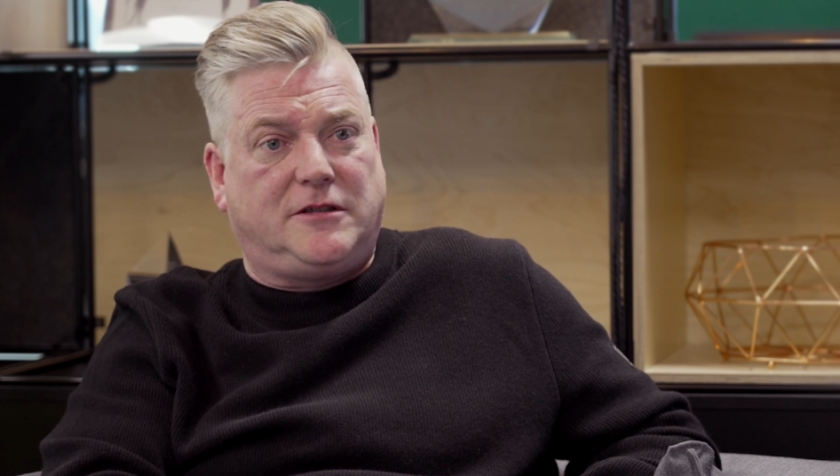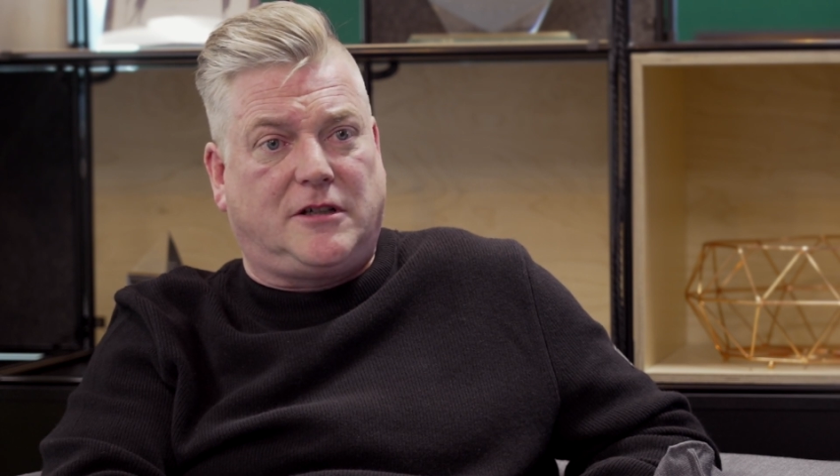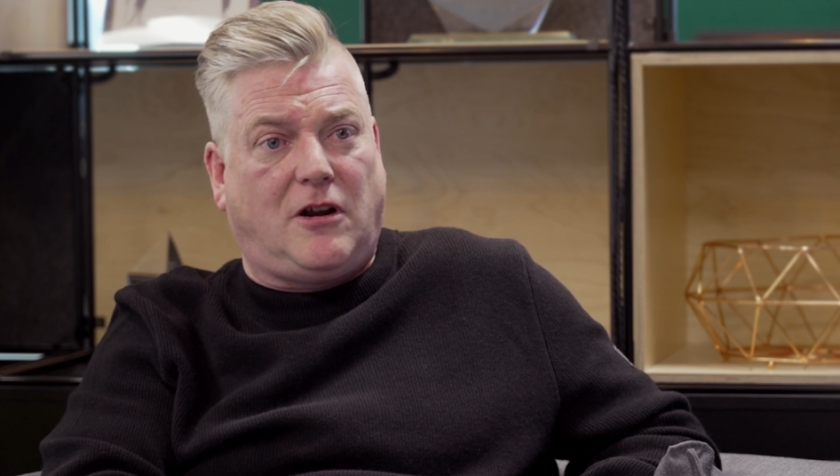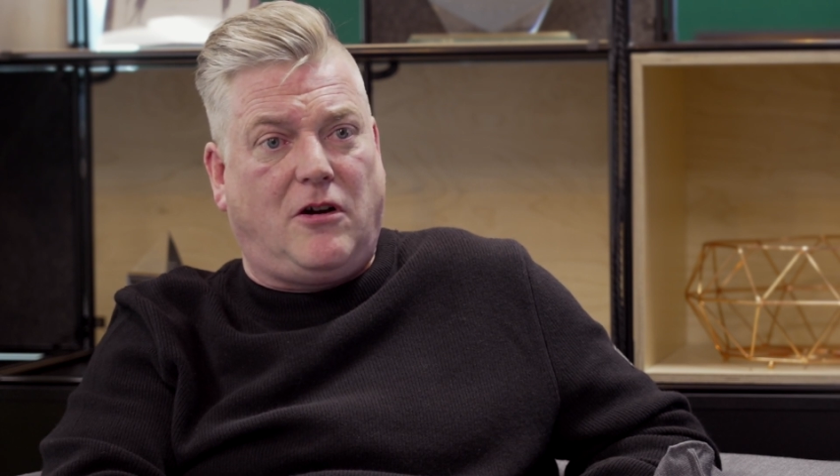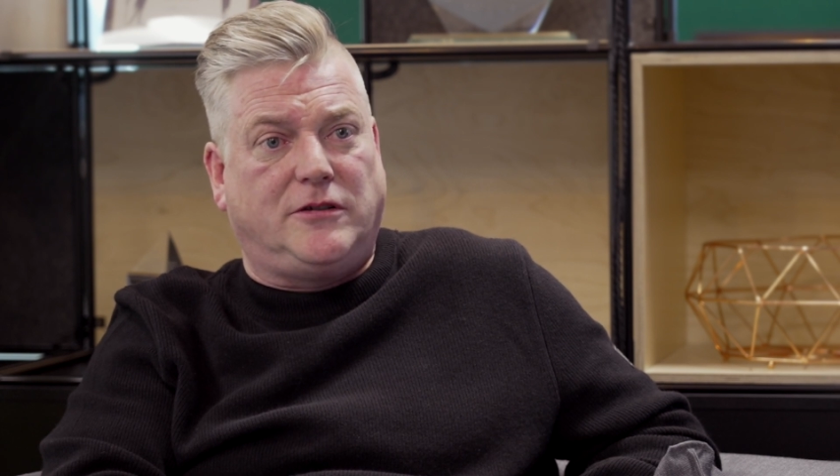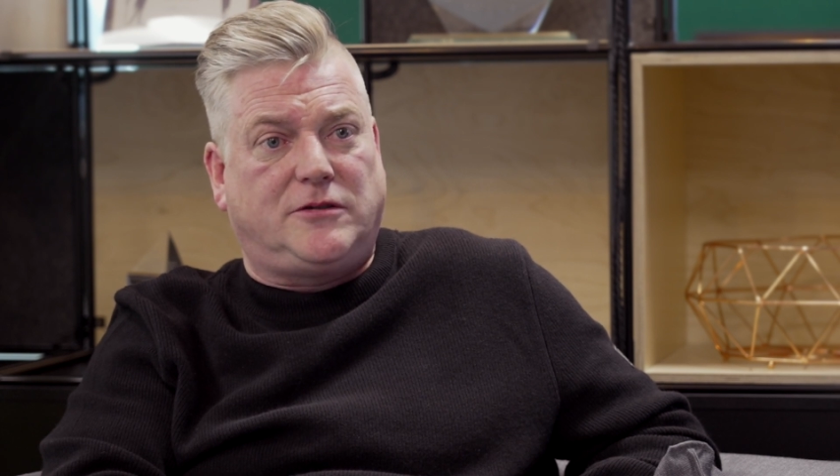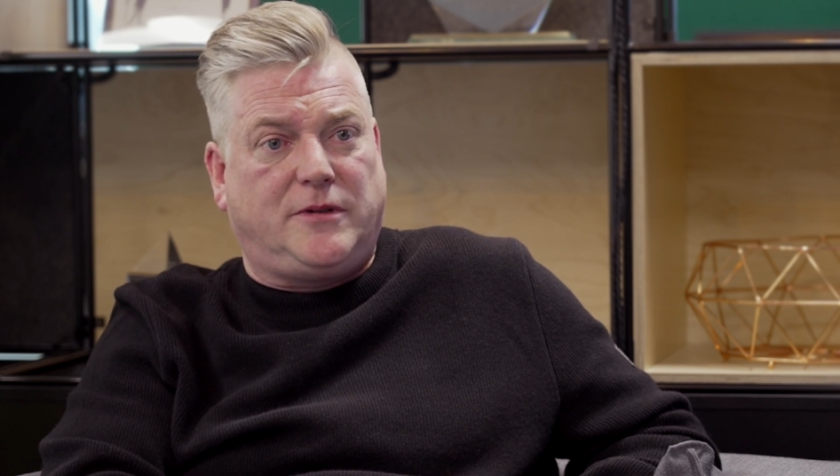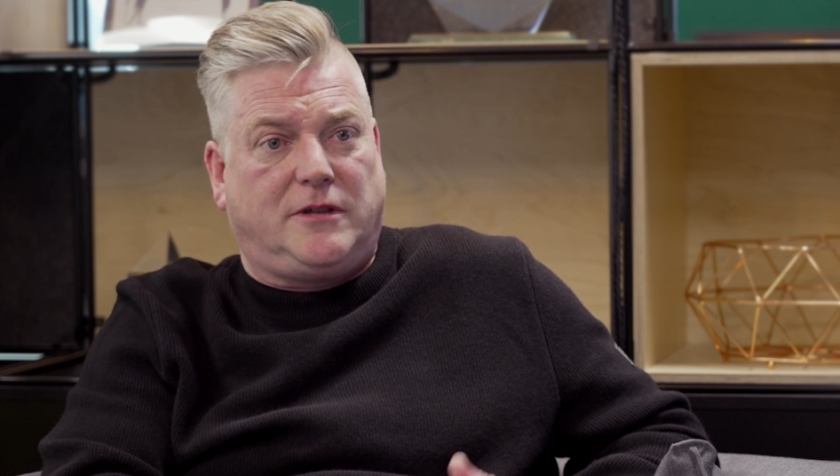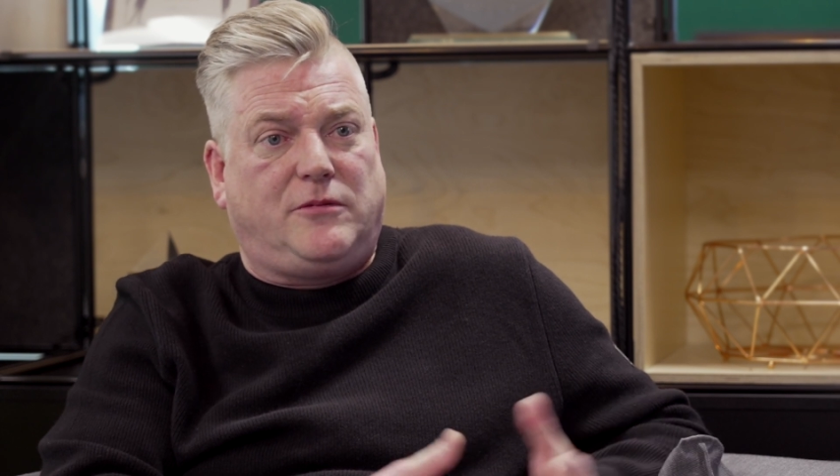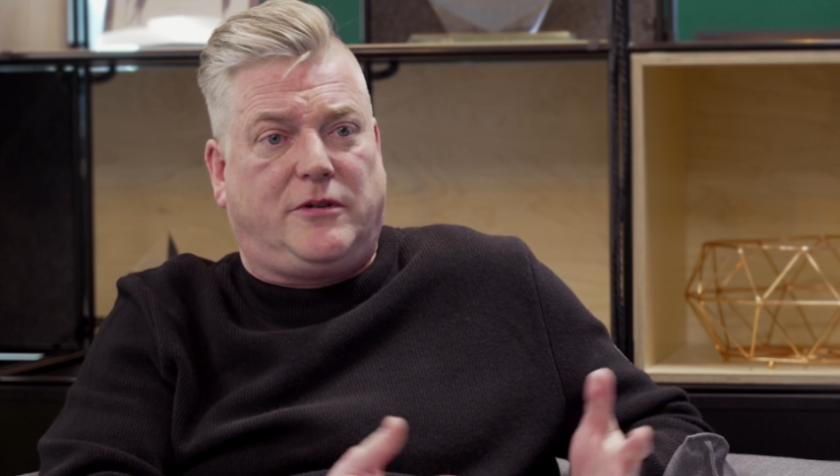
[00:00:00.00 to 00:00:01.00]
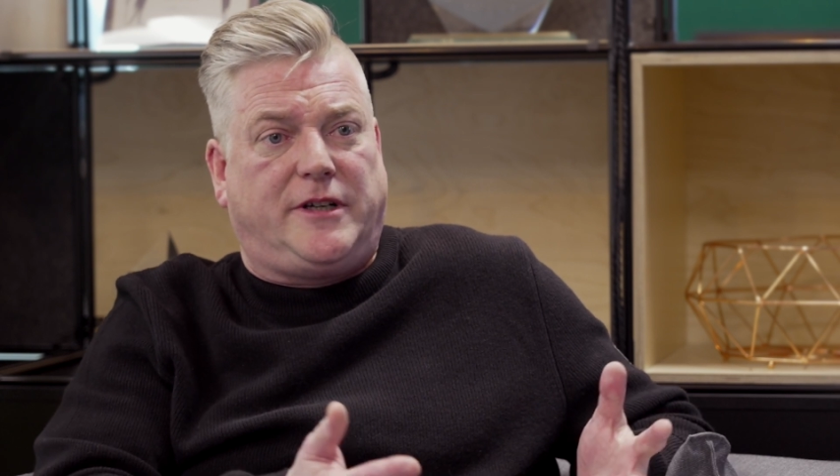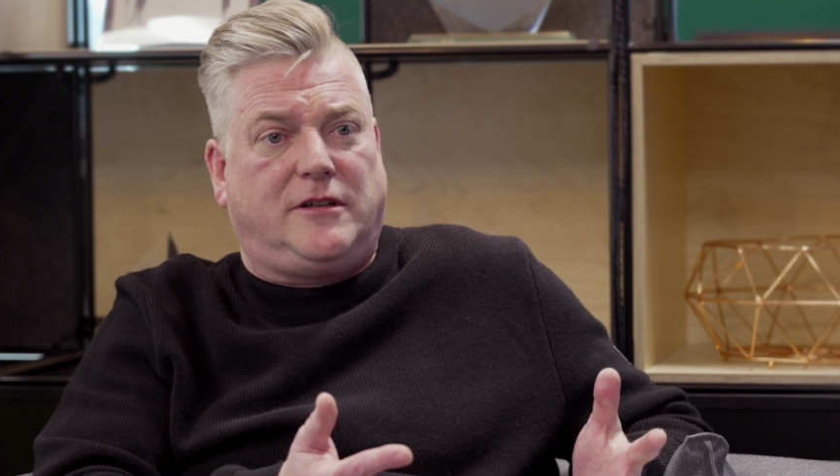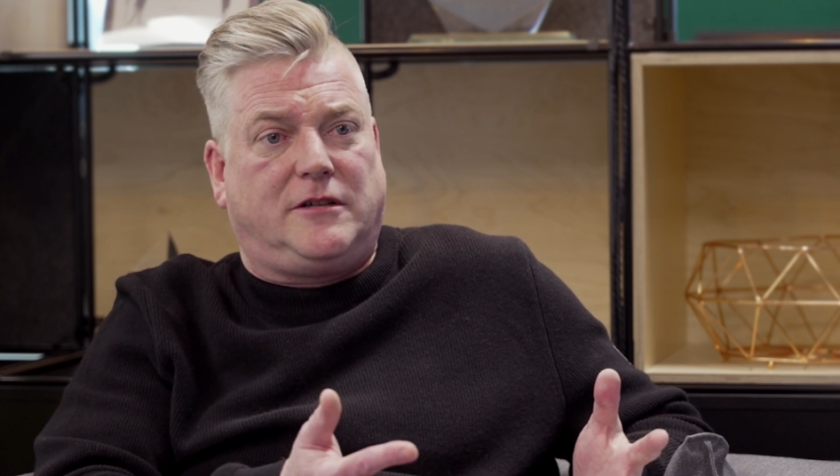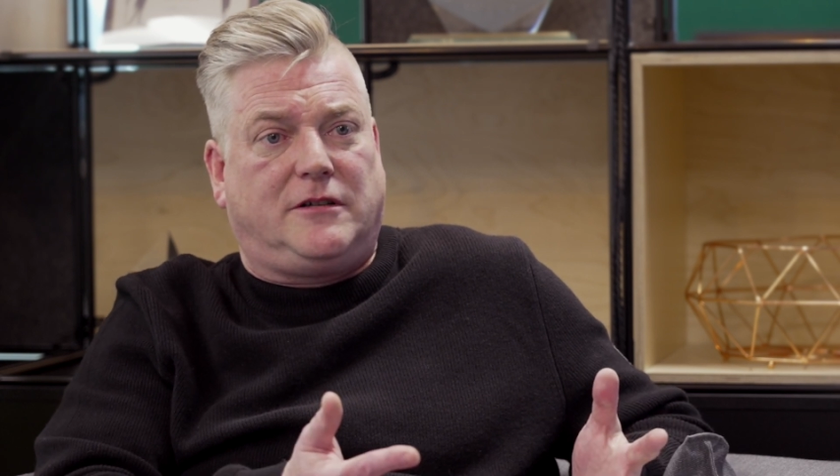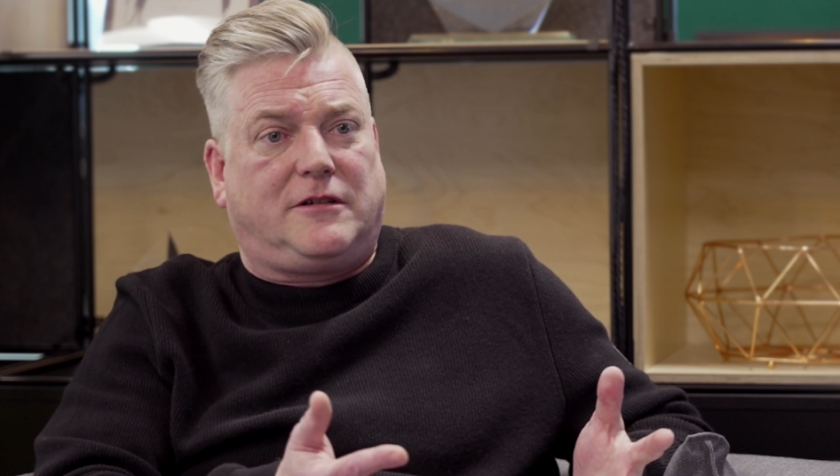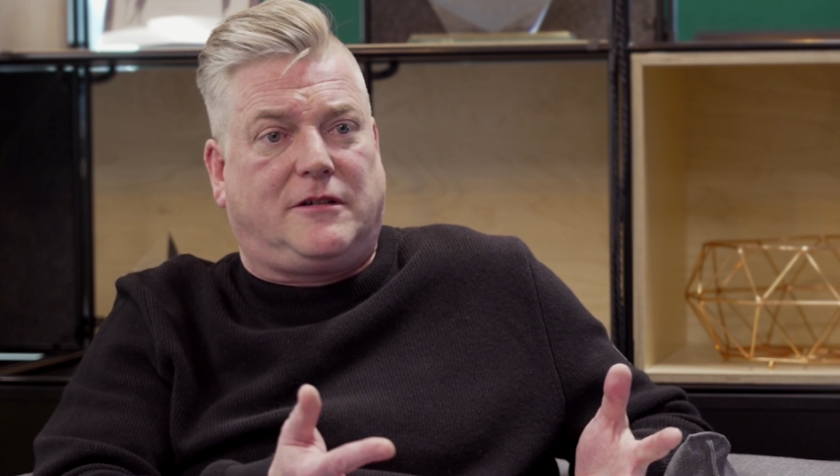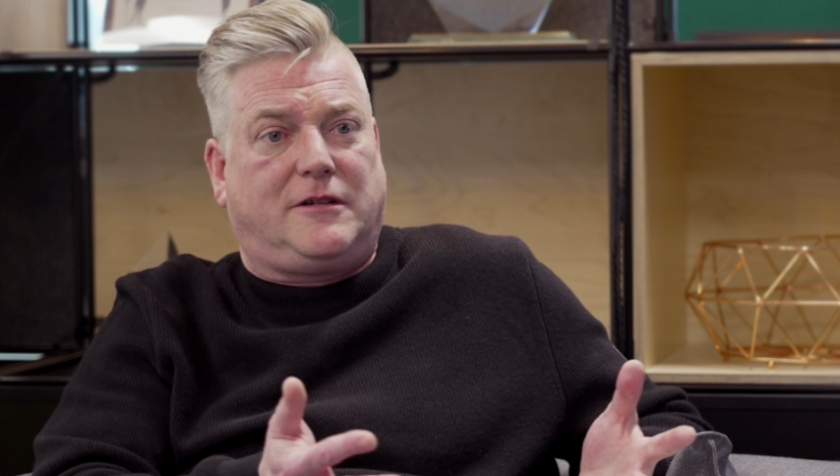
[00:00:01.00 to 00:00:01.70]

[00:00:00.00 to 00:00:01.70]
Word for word: to clients. We, we're in a,